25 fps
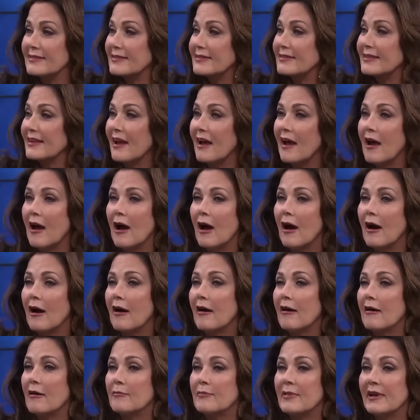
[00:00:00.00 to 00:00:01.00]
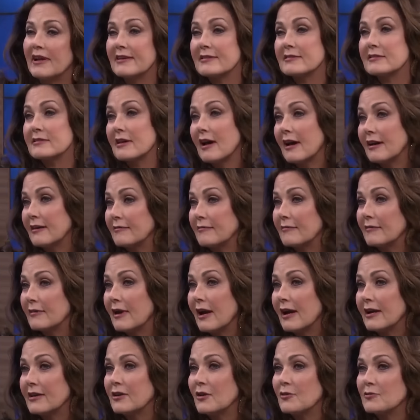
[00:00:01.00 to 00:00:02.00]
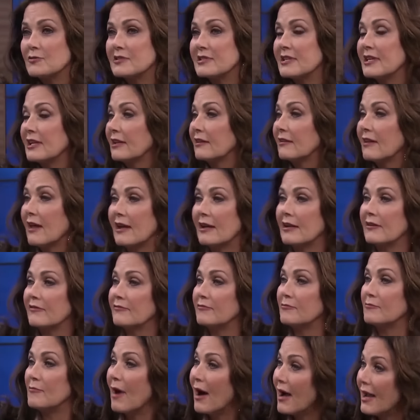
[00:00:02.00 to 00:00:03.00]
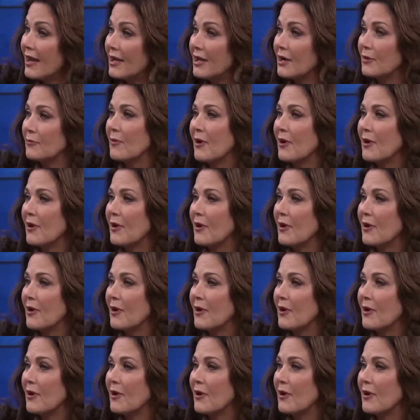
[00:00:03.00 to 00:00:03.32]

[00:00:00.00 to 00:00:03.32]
praising the strength and dignity she brought to the character.